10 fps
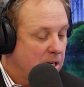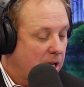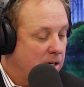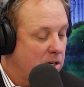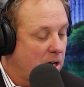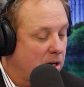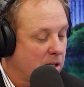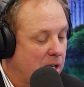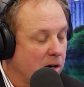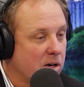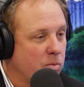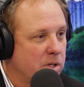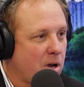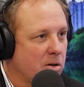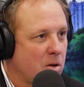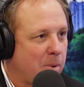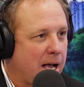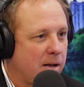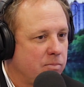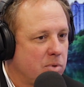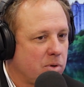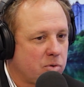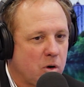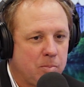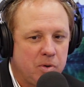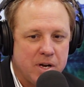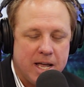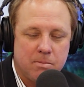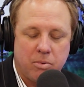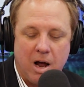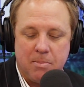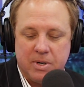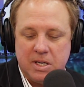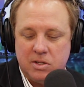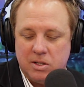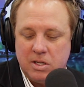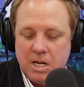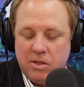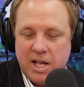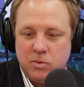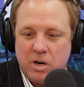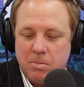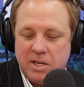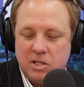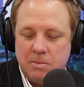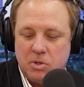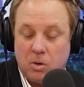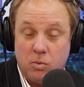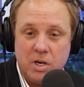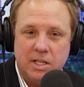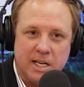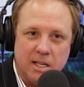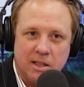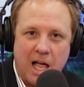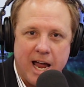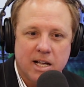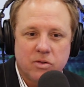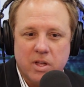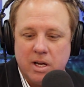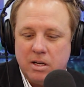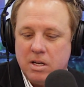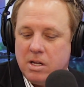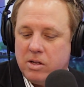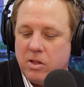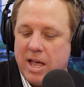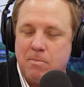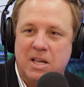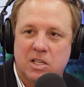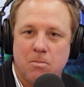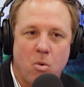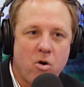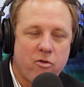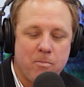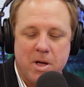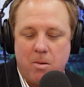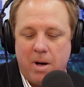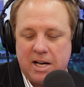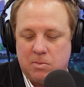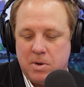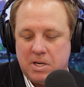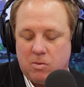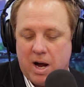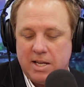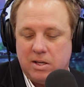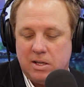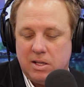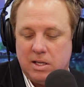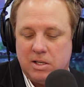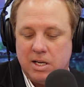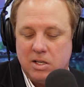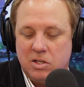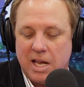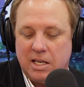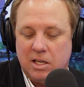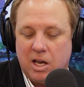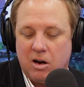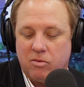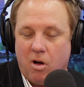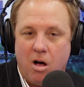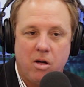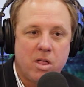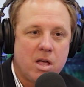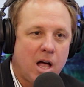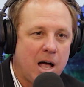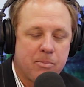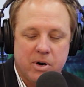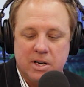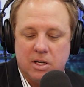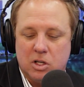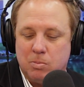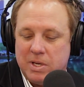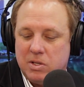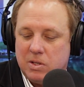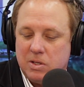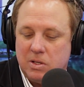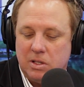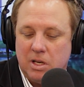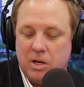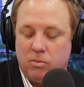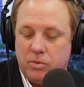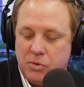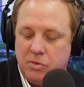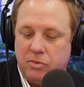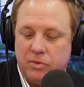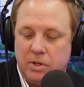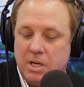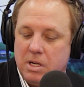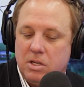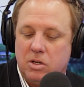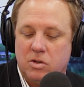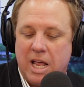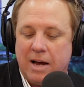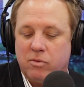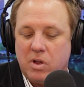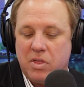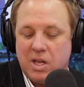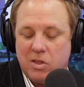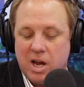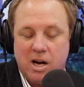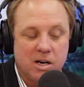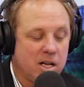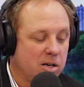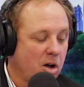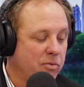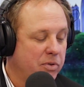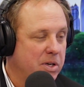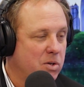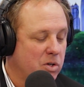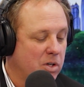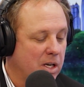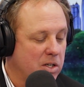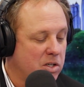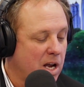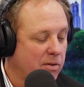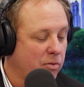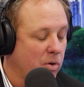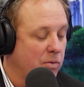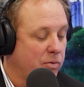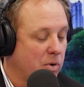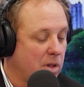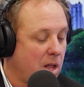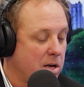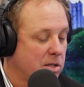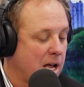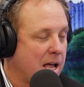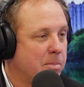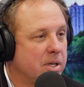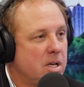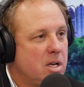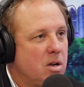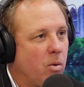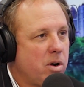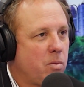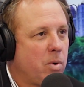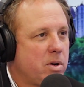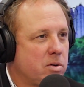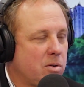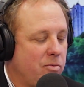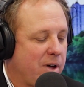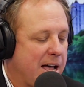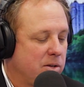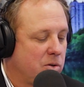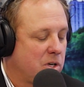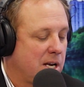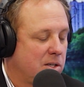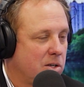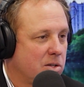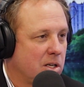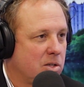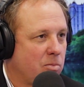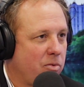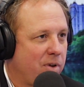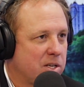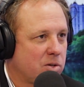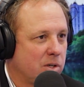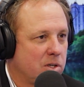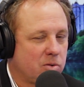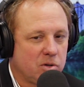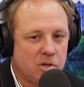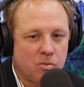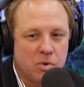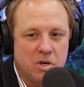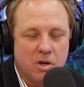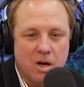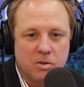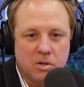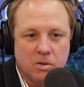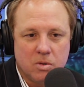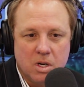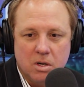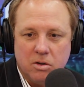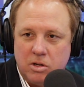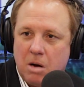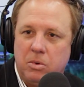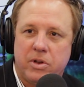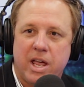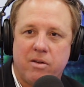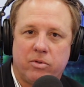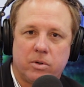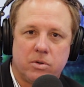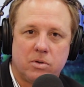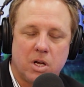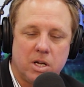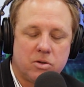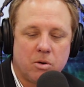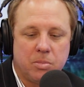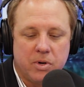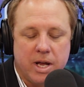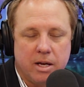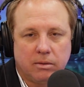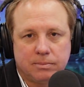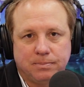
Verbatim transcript: And uh, Karen, we talked about triple net properties, and that's what everybody seems to really like. The you know that makes it more of a mailbox money, right? The the tenant's taking care of all operating expenses and, and roof and just everything there, and, and hopefully you just get a check for for a long time. But what are, what are some value changes and some investor interest when you go to double net versus uh, triple net?